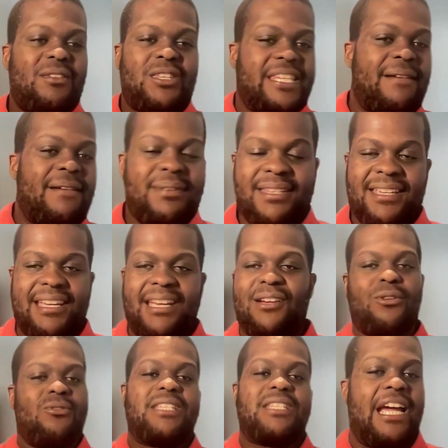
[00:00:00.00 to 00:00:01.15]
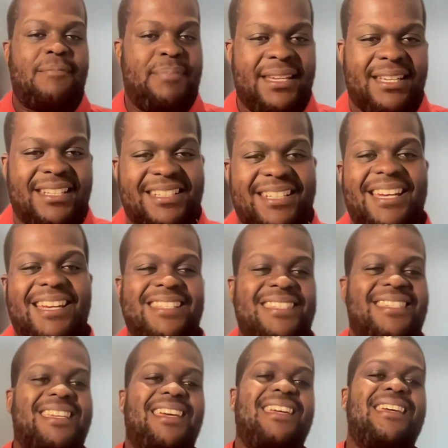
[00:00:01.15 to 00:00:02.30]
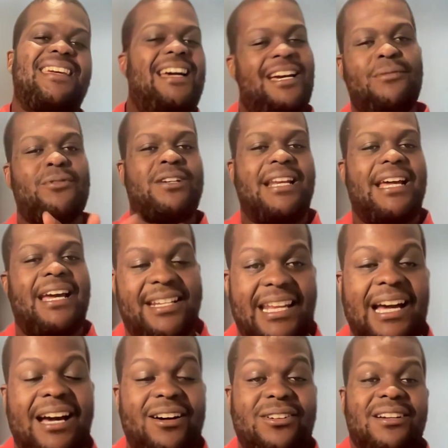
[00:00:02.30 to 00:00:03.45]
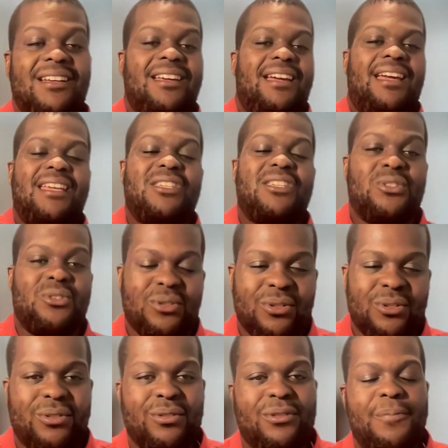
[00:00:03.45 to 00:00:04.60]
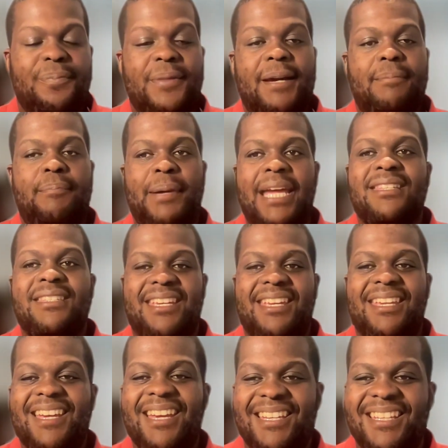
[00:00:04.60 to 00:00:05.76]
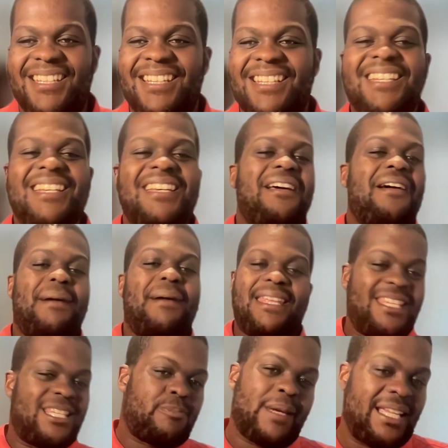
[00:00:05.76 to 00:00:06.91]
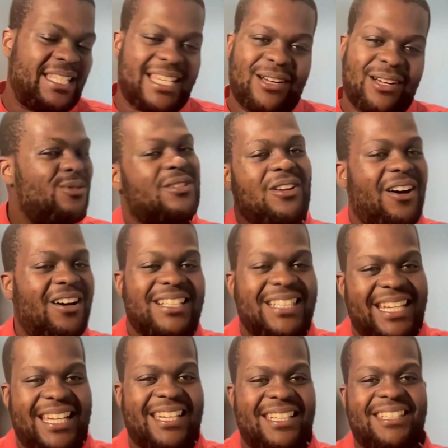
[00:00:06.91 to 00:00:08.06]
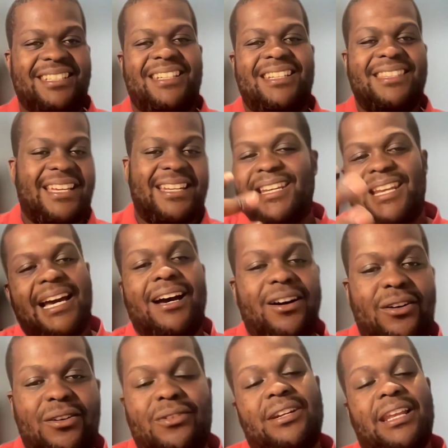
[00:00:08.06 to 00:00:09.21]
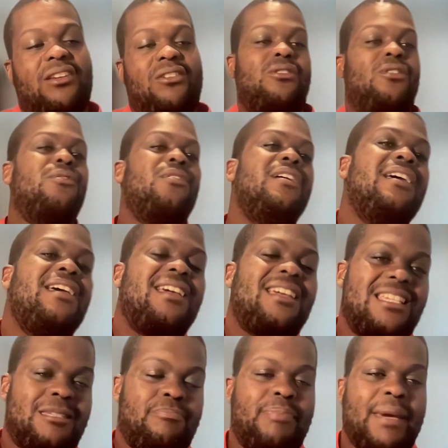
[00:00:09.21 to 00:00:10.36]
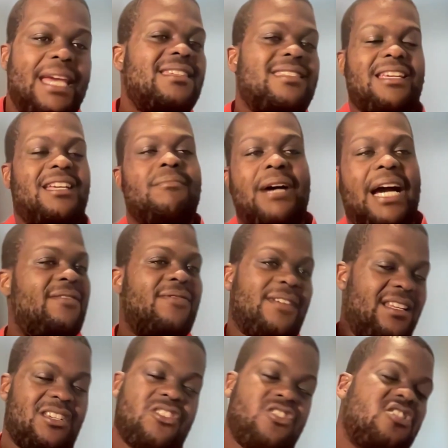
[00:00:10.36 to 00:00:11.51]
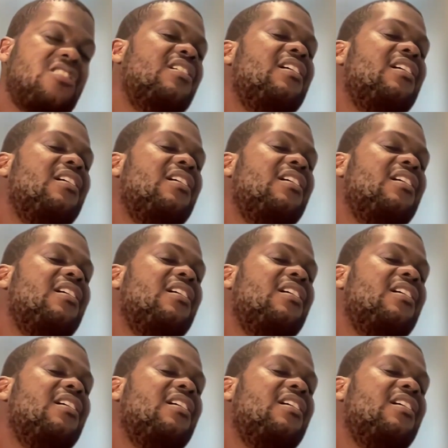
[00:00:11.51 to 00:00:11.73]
somebody can go type in and say, I would like now a new painting by this painter who's long dead that now, is based in my village